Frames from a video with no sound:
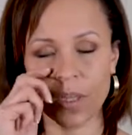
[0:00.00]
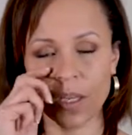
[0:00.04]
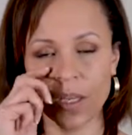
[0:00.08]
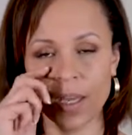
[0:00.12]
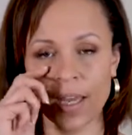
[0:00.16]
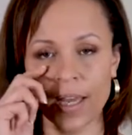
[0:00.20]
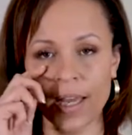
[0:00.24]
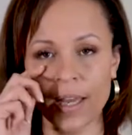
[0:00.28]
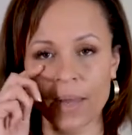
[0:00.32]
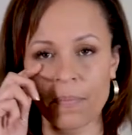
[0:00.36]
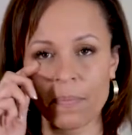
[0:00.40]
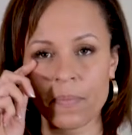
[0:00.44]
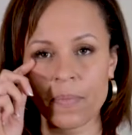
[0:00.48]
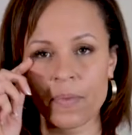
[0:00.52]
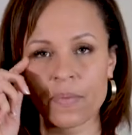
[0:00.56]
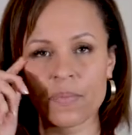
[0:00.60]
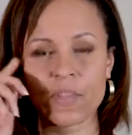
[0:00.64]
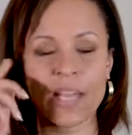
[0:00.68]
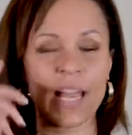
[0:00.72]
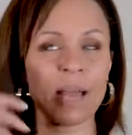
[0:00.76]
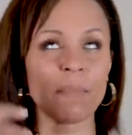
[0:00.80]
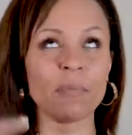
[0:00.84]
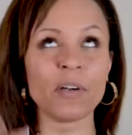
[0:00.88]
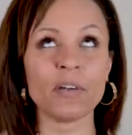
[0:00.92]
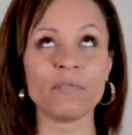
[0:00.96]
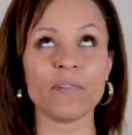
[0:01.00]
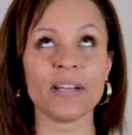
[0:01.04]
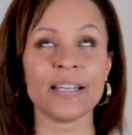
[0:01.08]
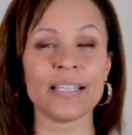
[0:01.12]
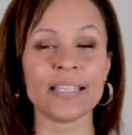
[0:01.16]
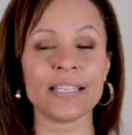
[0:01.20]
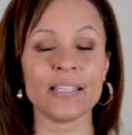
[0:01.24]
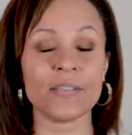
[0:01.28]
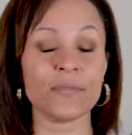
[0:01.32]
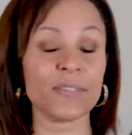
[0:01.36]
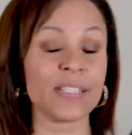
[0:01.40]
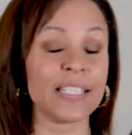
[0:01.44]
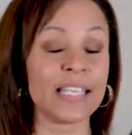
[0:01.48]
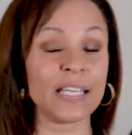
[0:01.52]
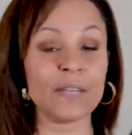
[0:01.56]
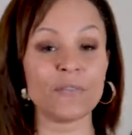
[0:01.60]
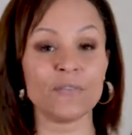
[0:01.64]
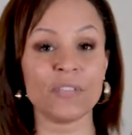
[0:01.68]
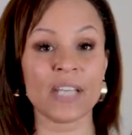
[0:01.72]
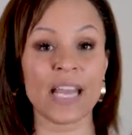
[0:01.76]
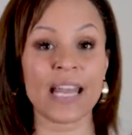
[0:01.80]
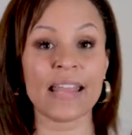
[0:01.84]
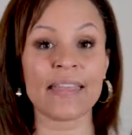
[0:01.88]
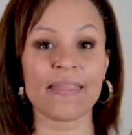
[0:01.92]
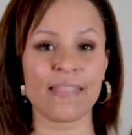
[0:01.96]
Am I ready to receive
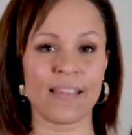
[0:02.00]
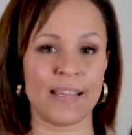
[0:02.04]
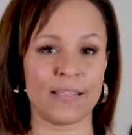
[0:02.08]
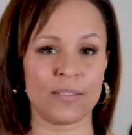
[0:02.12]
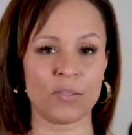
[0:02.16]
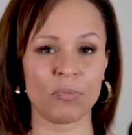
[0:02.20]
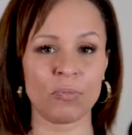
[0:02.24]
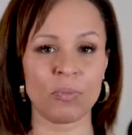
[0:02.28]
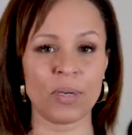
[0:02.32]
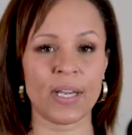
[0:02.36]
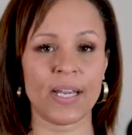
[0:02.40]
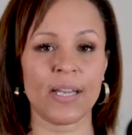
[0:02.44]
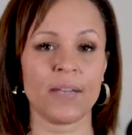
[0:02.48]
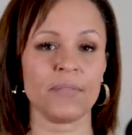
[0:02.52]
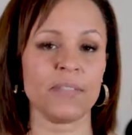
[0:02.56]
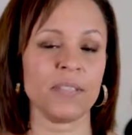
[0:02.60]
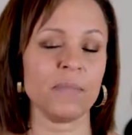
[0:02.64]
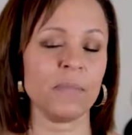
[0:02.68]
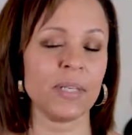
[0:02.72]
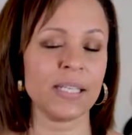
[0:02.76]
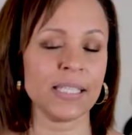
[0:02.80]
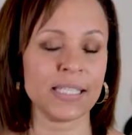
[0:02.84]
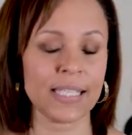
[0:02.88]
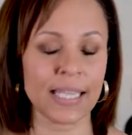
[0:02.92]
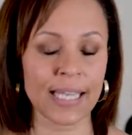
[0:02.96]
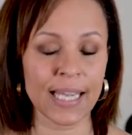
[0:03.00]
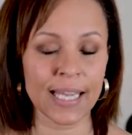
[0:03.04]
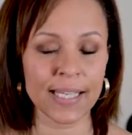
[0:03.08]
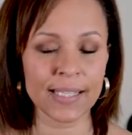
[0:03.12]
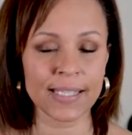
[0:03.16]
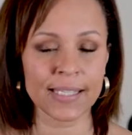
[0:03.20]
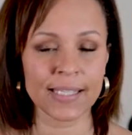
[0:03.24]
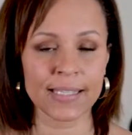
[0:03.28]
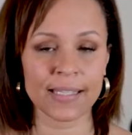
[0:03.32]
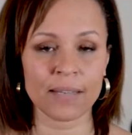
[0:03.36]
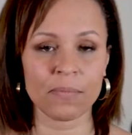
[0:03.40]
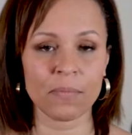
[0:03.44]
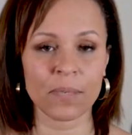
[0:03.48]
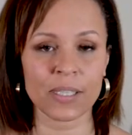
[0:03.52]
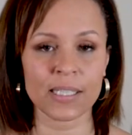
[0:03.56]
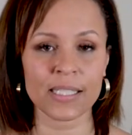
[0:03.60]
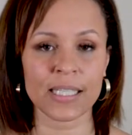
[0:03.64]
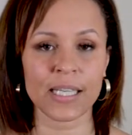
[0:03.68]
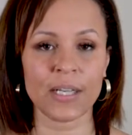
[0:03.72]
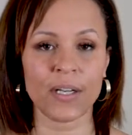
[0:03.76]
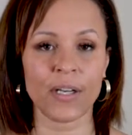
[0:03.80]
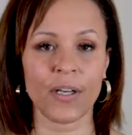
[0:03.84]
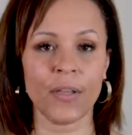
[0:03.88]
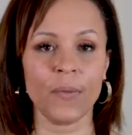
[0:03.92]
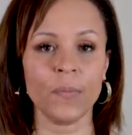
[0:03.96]
£10,000? It might say yes, it might say
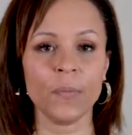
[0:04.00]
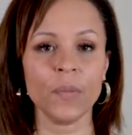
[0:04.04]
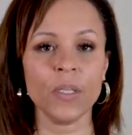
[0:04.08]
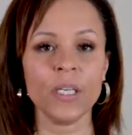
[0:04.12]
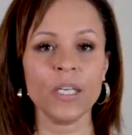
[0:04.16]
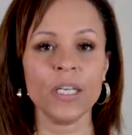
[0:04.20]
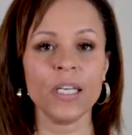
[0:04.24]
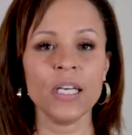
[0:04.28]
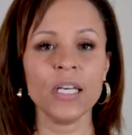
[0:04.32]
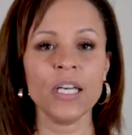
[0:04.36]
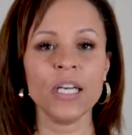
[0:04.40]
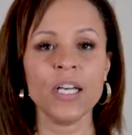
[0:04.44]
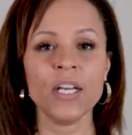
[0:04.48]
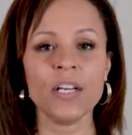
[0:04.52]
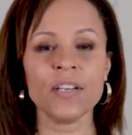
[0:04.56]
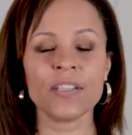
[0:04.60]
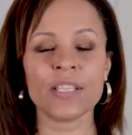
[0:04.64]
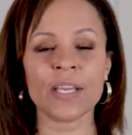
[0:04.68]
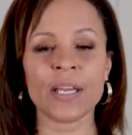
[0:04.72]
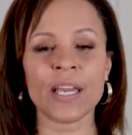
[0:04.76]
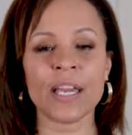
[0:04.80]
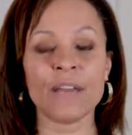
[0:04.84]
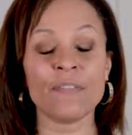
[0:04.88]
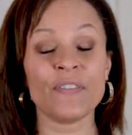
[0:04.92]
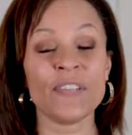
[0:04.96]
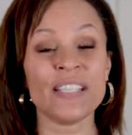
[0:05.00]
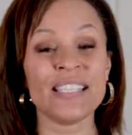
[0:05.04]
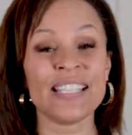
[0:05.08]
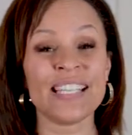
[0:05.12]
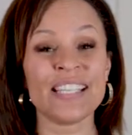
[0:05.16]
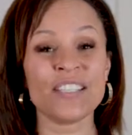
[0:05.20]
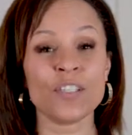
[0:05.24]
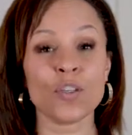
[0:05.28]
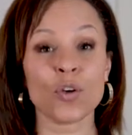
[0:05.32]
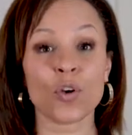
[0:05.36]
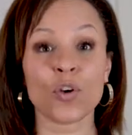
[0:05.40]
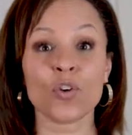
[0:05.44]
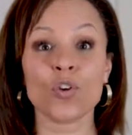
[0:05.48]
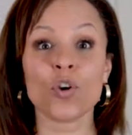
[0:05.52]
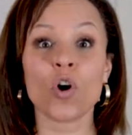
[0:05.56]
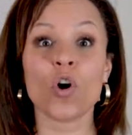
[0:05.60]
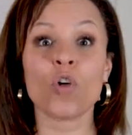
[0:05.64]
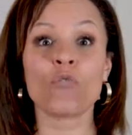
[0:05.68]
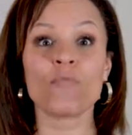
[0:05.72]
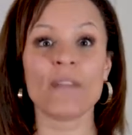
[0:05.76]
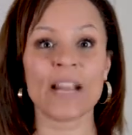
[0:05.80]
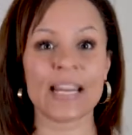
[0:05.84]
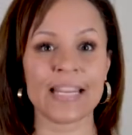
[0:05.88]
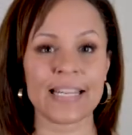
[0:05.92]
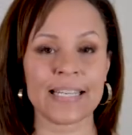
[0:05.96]
no. So if it says you're not
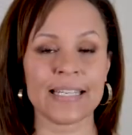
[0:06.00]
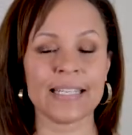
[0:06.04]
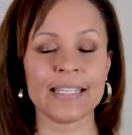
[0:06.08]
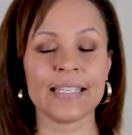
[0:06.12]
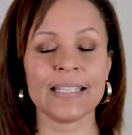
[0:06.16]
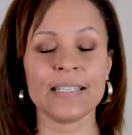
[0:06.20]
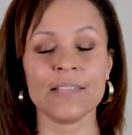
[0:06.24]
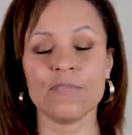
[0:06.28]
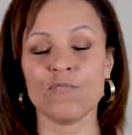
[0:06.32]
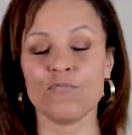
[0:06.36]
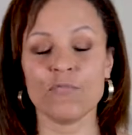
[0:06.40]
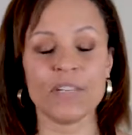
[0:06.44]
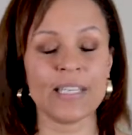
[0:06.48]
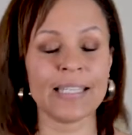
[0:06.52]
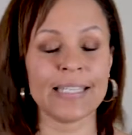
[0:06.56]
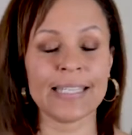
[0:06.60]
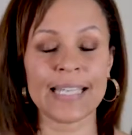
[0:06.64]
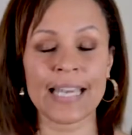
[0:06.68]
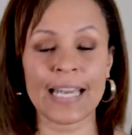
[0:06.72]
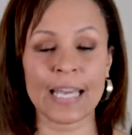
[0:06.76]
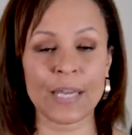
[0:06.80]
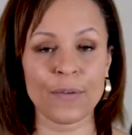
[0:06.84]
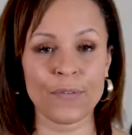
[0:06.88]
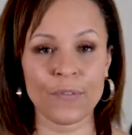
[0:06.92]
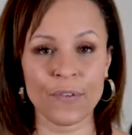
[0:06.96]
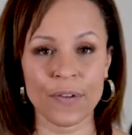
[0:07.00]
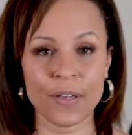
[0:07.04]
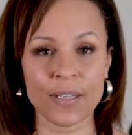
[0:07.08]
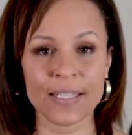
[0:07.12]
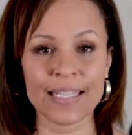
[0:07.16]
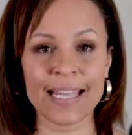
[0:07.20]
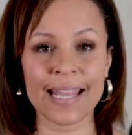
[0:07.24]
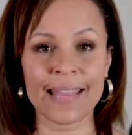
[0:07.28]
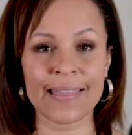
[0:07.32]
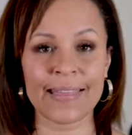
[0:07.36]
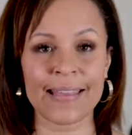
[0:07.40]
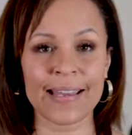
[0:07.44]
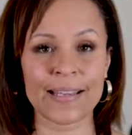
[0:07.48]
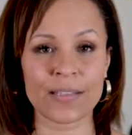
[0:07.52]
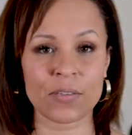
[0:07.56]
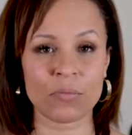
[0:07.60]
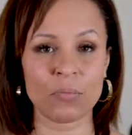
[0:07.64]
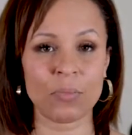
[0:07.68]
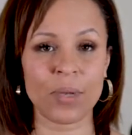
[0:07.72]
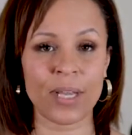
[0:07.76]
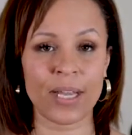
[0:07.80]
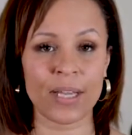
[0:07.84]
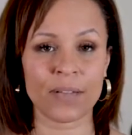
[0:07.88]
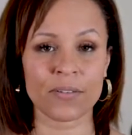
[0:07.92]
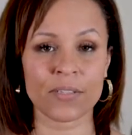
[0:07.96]
ready to receive
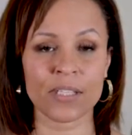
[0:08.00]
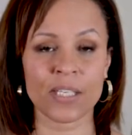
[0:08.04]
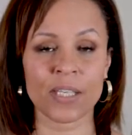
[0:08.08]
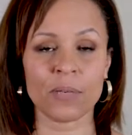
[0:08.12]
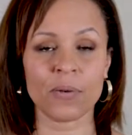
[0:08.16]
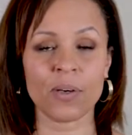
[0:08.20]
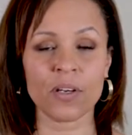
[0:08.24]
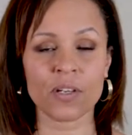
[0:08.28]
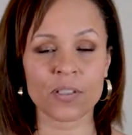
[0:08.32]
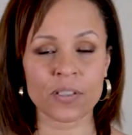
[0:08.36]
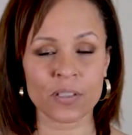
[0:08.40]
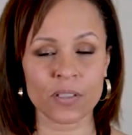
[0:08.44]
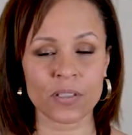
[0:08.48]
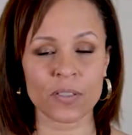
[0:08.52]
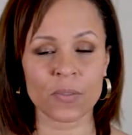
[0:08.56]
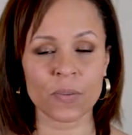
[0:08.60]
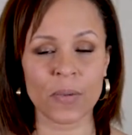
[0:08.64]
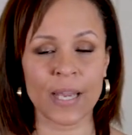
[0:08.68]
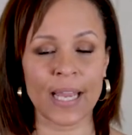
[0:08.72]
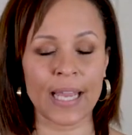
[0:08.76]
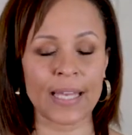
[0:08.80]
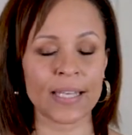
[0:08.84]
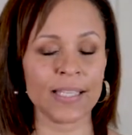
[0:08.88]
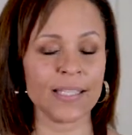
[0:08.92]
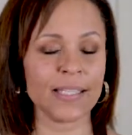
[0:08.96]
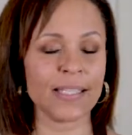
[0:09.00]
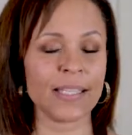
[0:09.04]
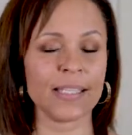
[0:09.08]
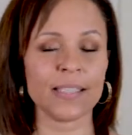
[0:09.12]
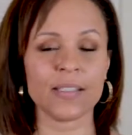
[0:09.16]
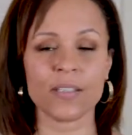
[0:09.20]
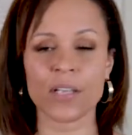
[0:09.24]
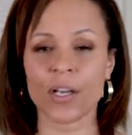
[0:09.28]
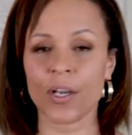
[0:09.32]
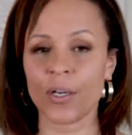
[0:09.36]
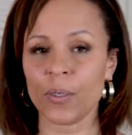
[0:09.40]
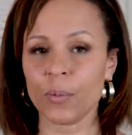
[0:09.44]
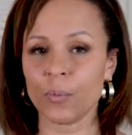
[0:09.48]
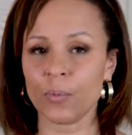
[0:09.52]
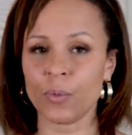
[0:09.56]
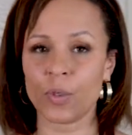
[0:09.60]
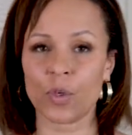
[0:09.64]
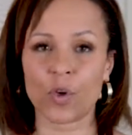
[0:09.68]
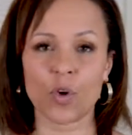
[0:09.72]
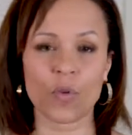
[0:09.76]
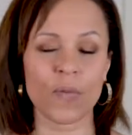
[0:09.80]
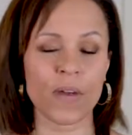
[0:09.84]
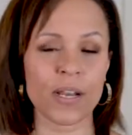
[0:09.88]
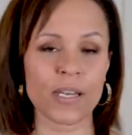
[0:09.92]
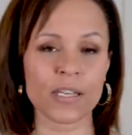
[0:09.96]
£10,000, so you ask this way and it says no, you're
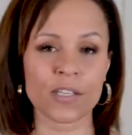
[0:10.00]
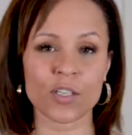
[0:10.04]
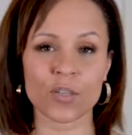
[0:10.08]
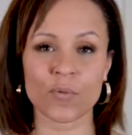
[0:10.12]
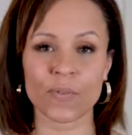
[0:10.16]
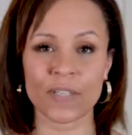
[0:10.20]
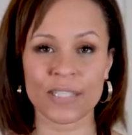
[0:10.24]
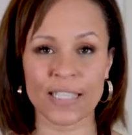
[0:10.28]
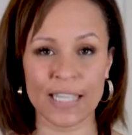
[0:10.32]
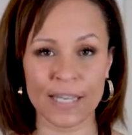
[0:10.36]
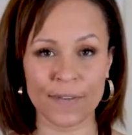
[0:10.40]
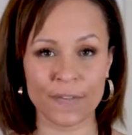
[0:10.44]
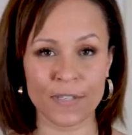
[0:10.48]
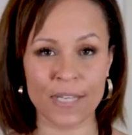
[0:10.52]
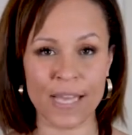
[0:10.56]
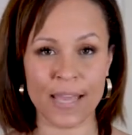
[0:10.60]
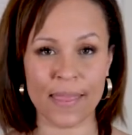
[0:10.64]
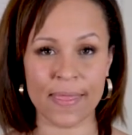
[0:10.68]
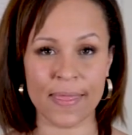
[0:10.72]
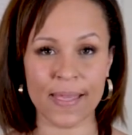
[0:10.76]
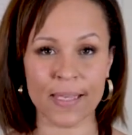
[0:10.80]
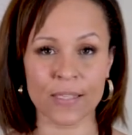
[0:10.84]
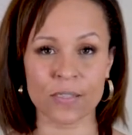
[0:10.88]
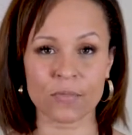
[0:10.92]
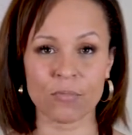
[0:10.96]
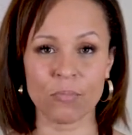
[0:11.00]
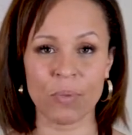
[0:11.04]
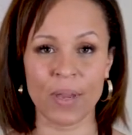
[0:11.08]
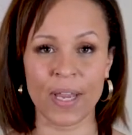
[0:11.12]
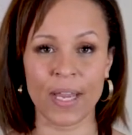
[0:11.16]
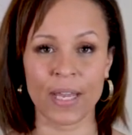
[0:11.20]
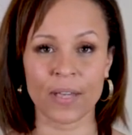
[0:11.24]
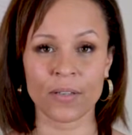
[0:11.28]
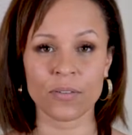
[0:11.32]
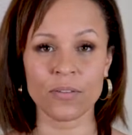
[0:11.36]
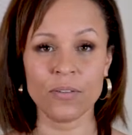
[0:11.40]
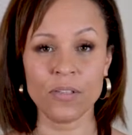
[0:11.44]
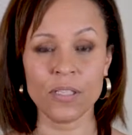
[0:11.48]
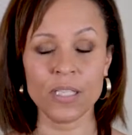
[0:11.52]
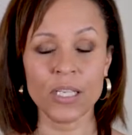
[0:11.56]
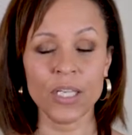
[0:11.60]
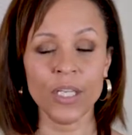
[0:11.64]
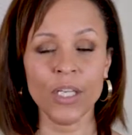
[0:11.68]
not ready to receive £10,000,